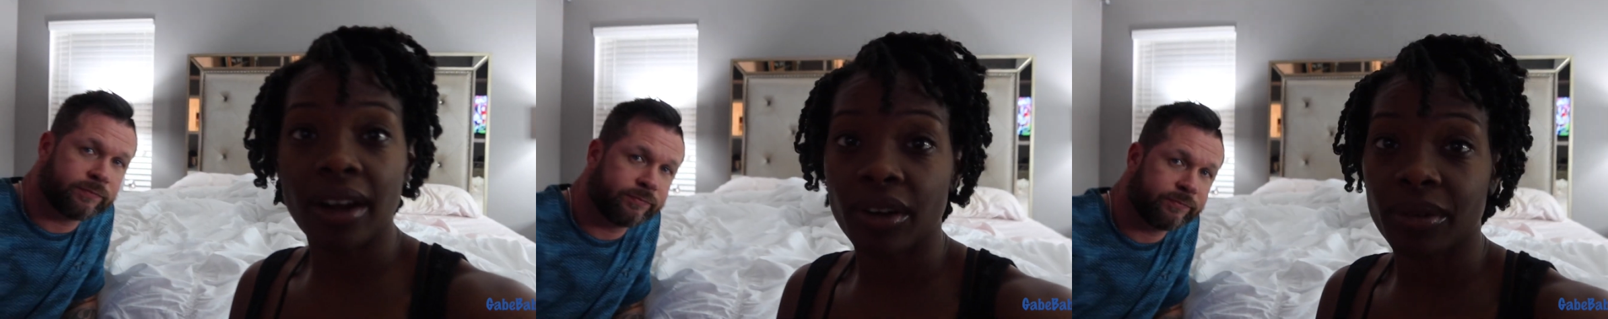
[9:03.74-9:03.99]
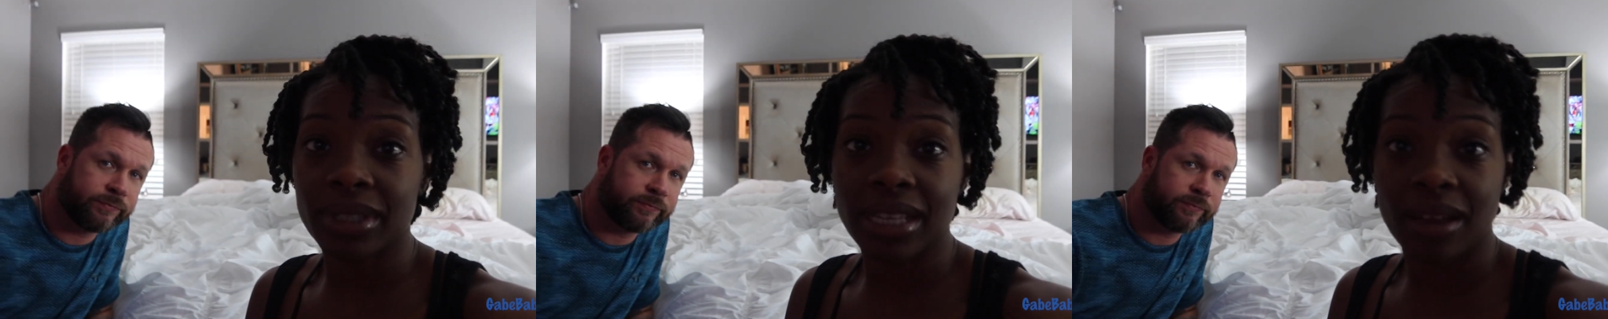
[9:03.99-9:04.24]
Speaker 1: I
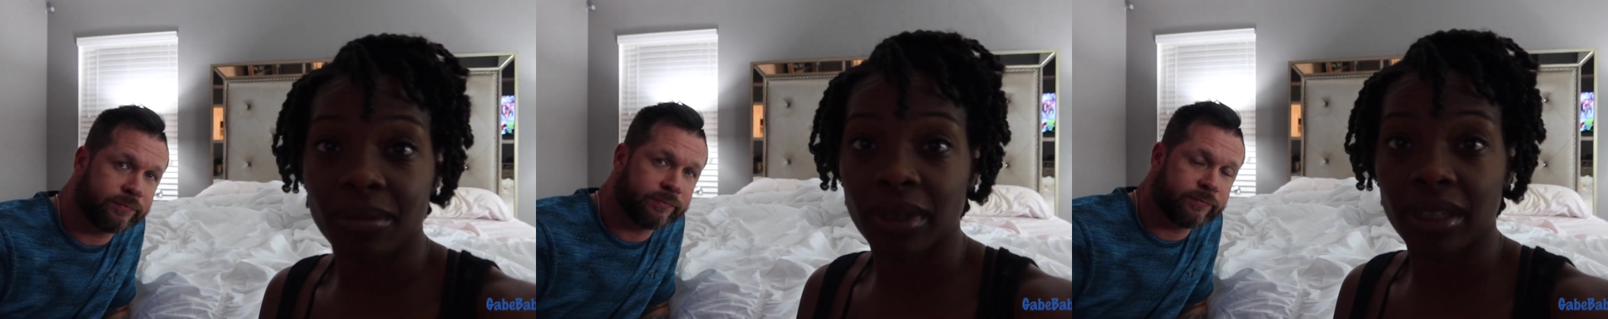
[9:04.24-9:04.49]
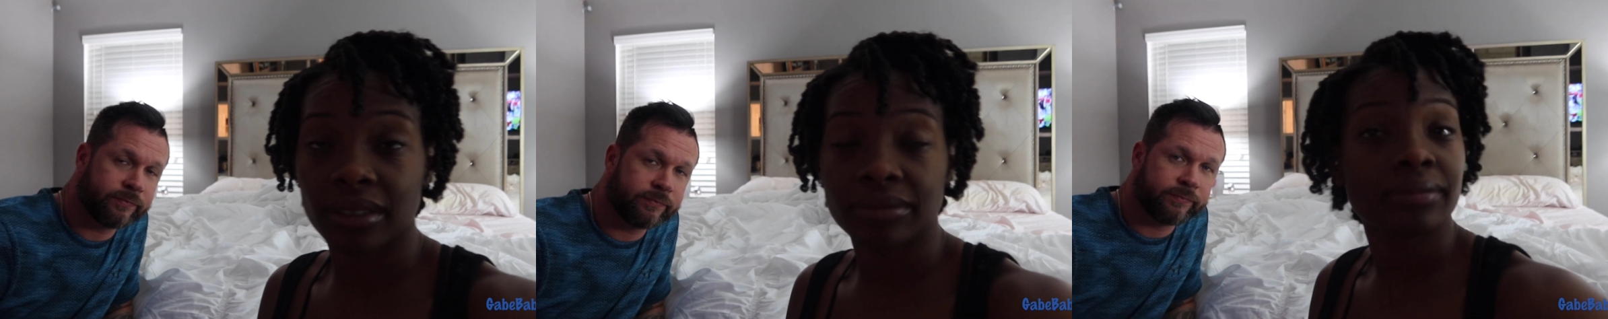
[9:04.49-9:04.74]
don't know what's
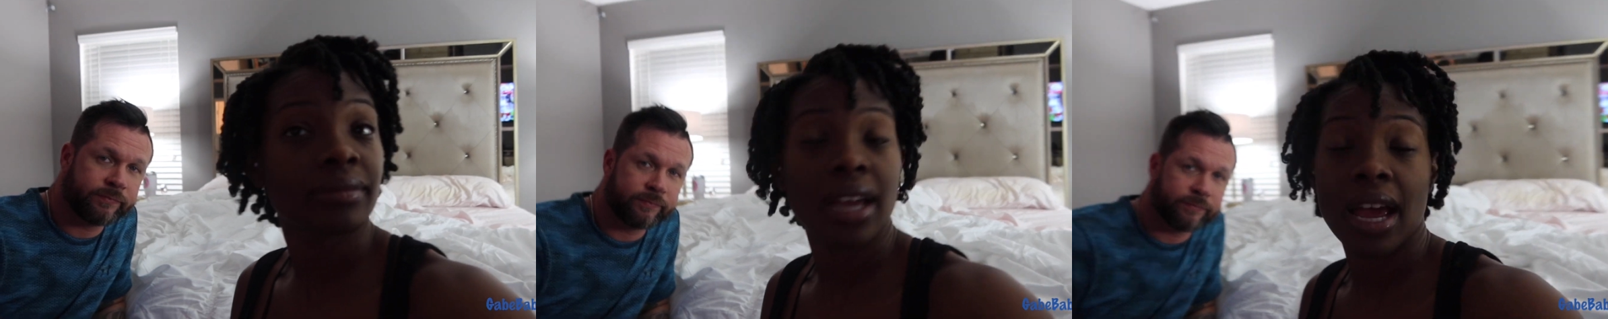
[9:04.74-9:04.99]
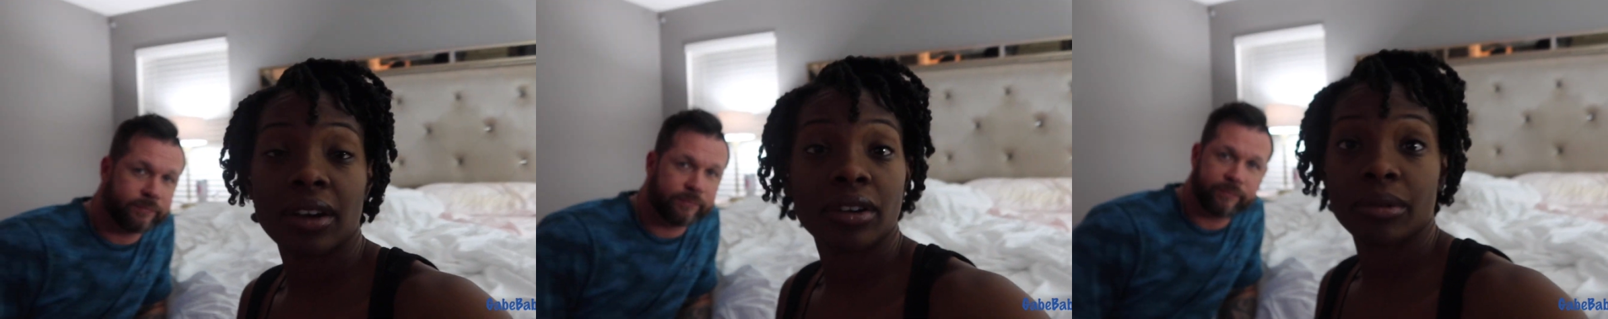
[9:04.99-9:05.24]
happening.
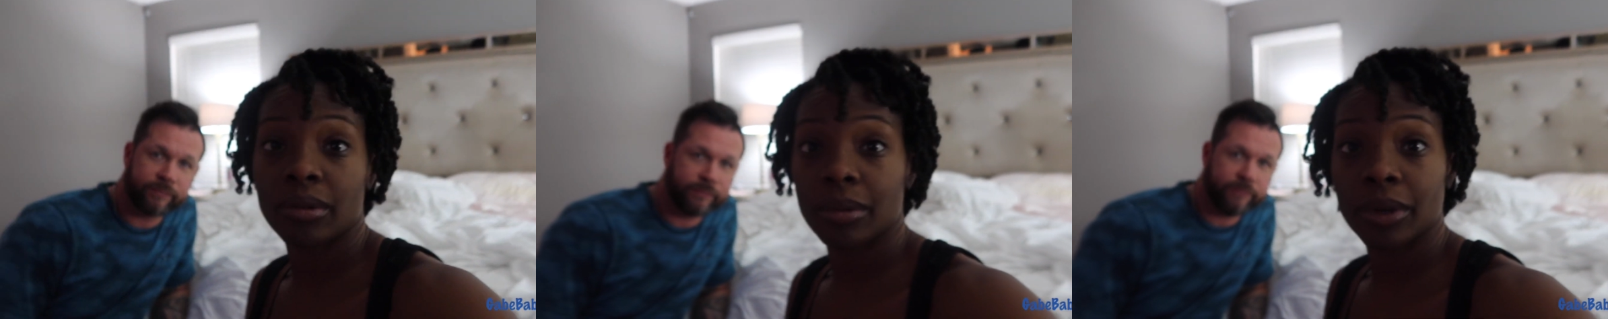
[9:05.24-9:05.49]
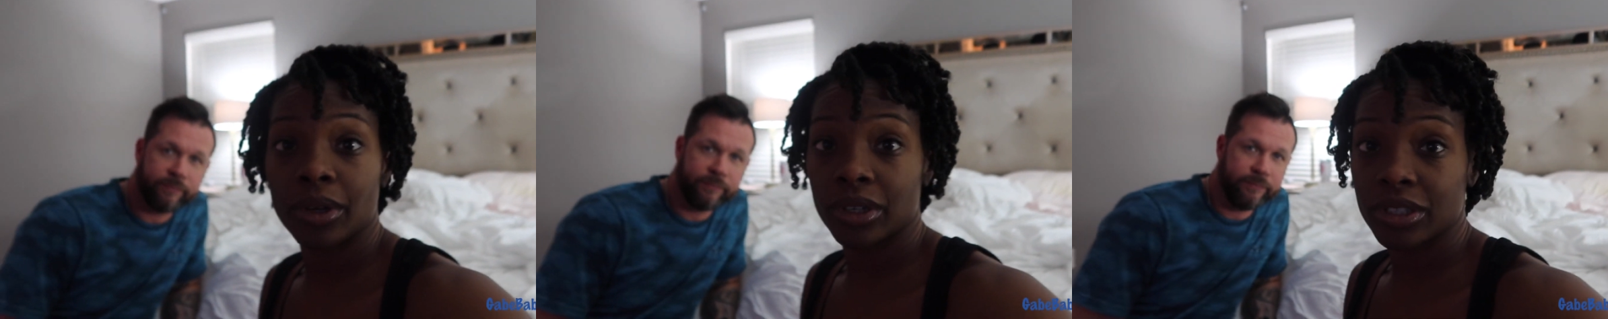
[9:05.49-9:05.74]
I don't know
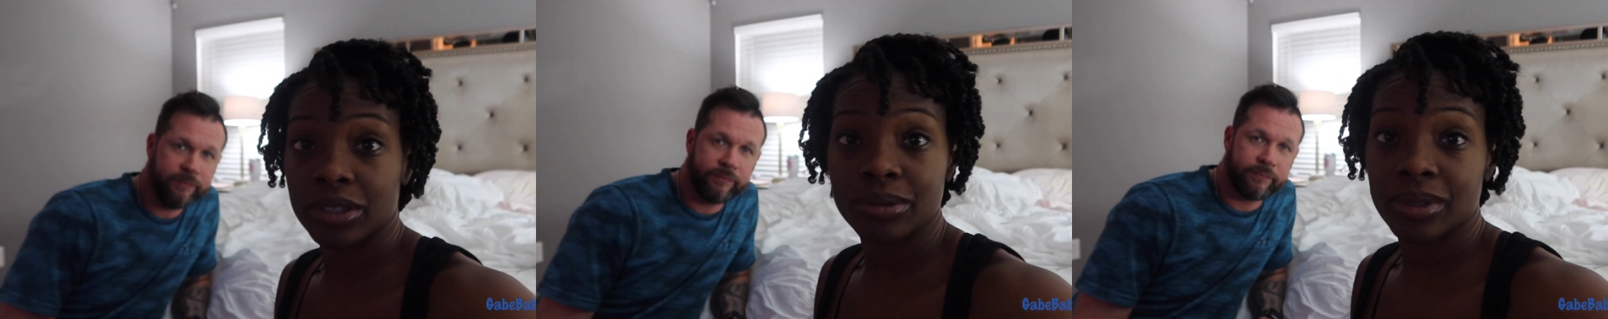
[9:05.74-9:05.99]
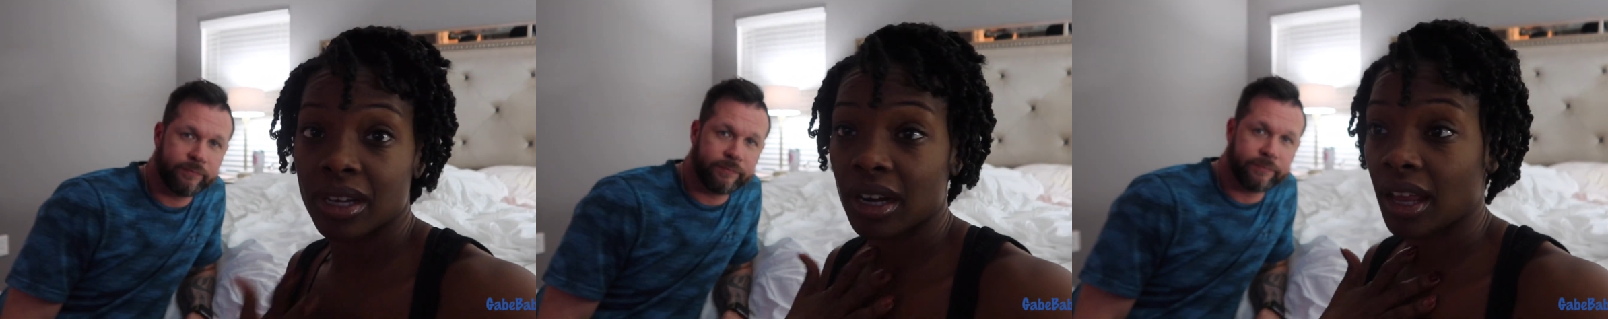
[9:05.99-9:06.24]
what we're going to do with
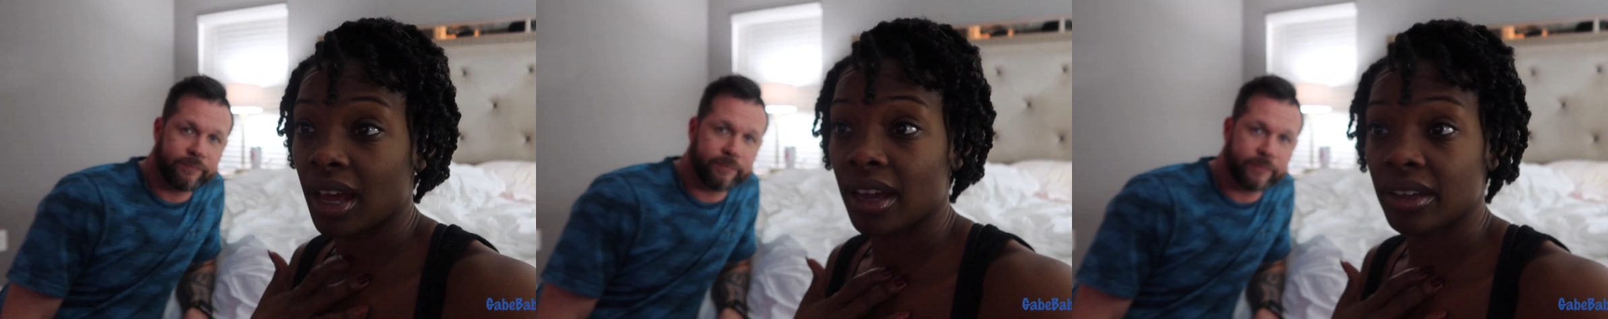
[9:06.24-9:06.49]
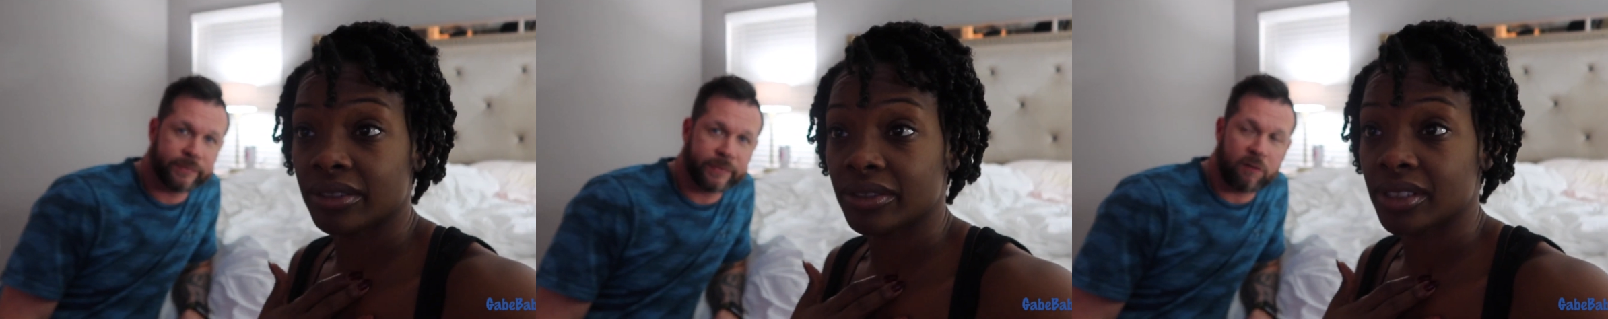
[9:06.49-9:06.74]
our
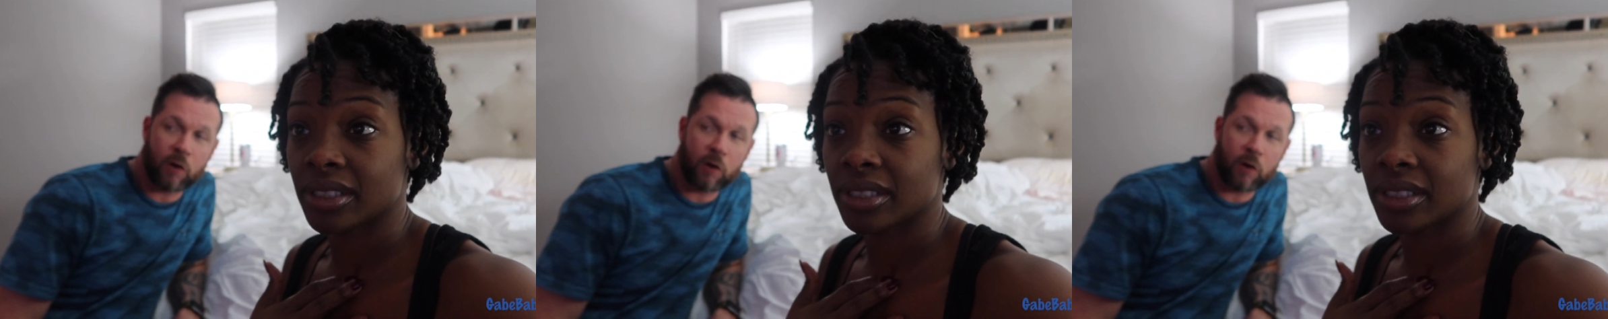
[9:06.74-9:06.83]
lives.